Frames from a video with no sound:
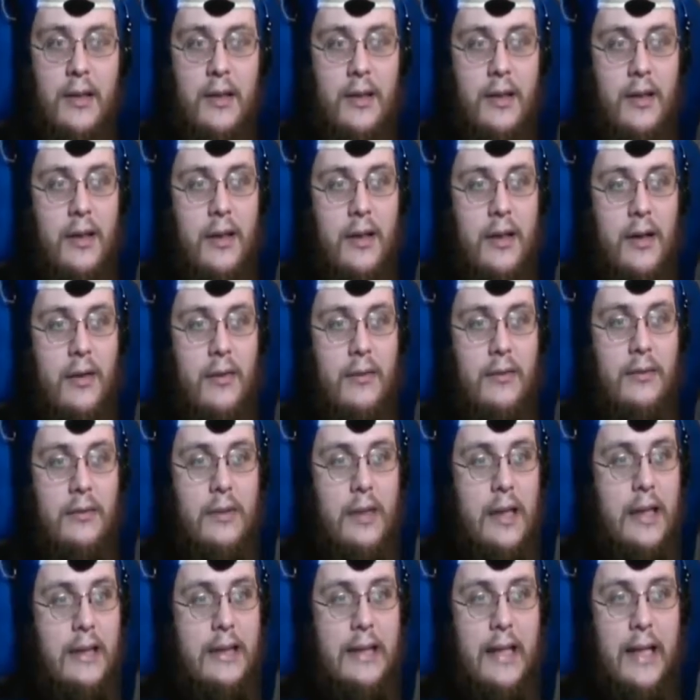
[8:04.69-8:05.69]
you know,
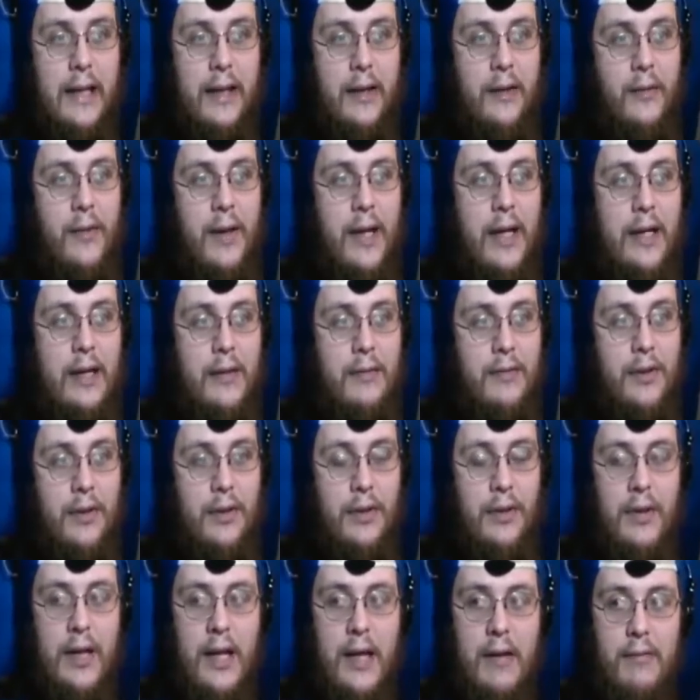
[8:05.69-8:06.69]
they take it away. If you
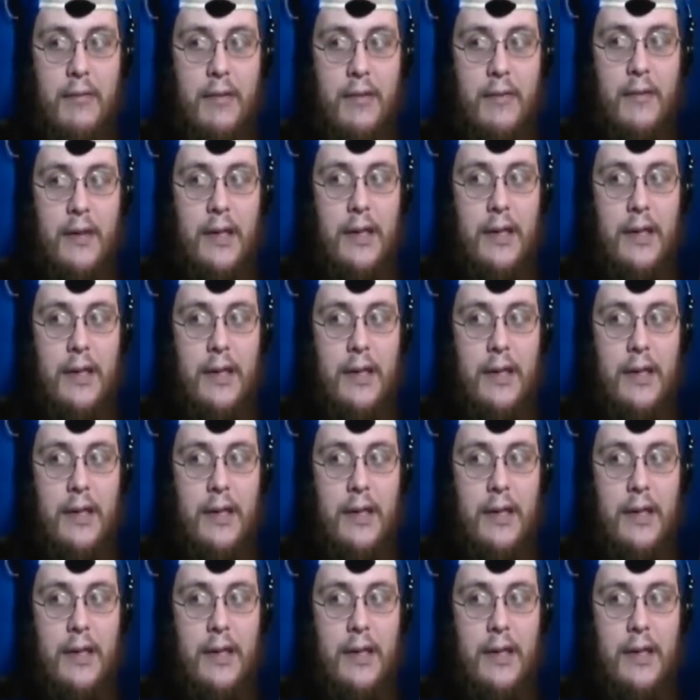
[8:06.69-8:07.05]
do have 50,